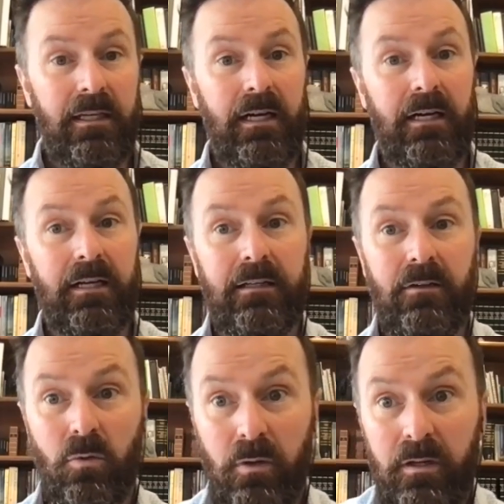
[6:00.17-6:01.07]

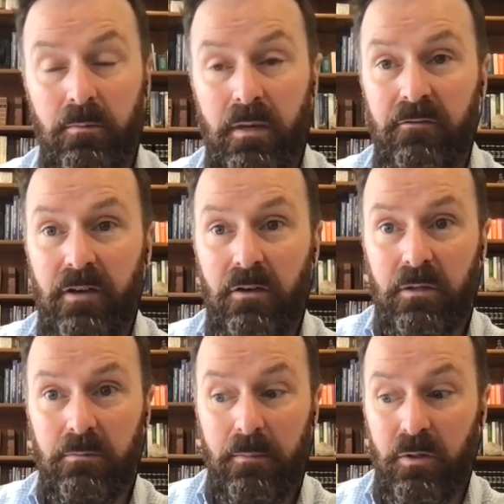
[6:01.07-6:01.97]
or one of the main
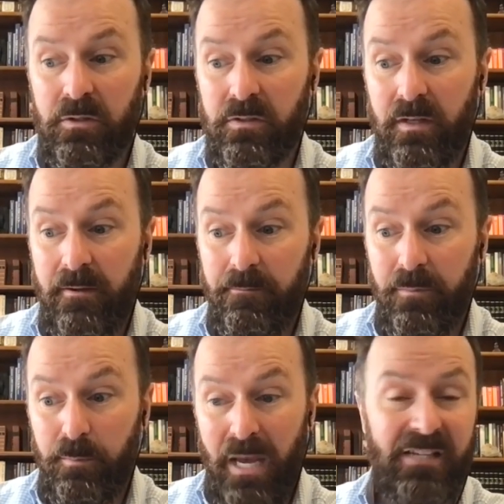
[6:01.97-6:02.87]
founding members,
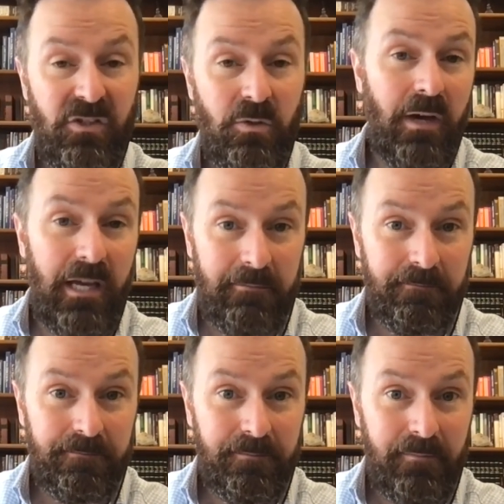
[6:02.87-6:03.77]
passed away.
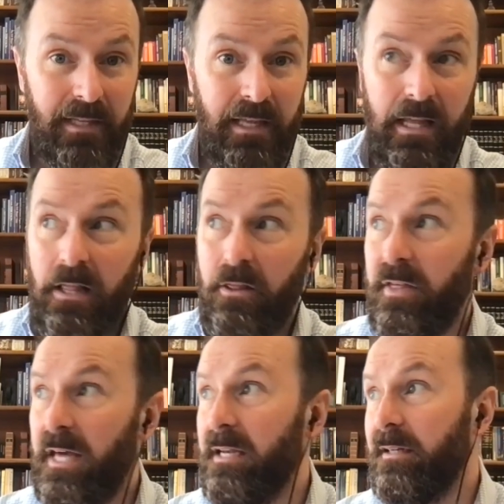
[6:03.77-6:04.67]

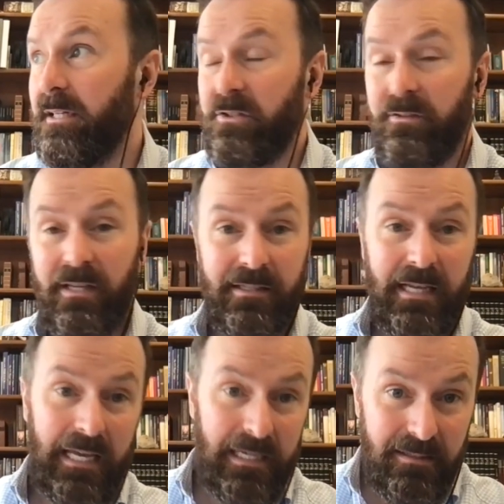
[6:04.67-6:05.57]
Then in
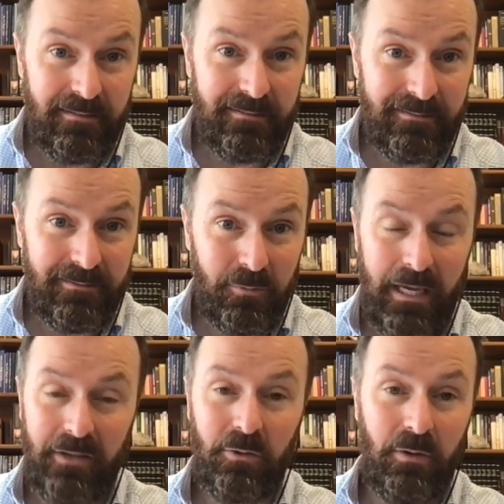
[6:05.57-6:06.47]
2008, we
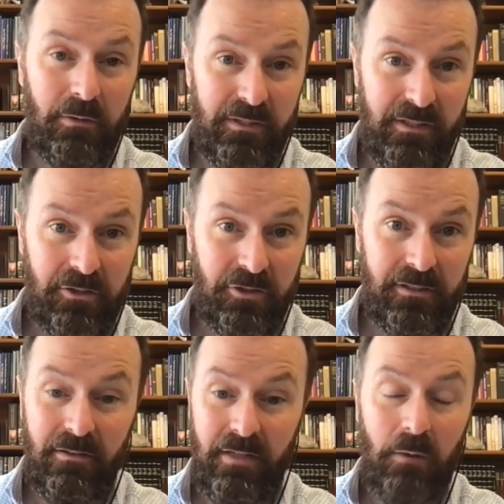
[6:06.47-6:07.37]
had the Great
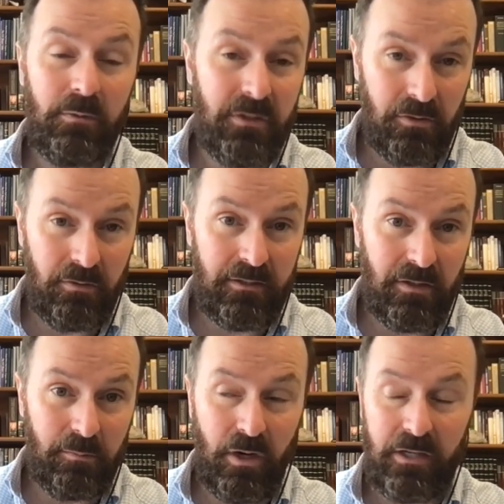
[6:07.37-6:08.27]
Recession. That was a threat to
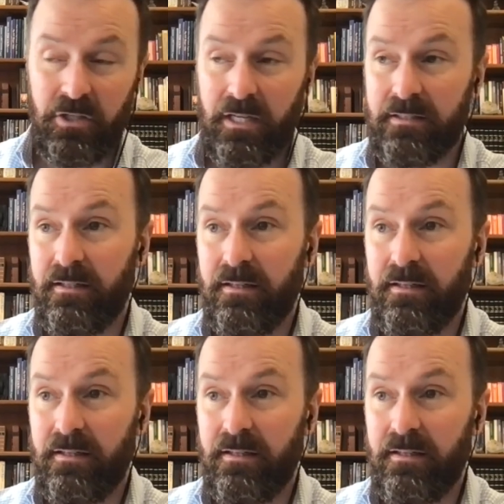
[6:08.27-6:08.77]
the project.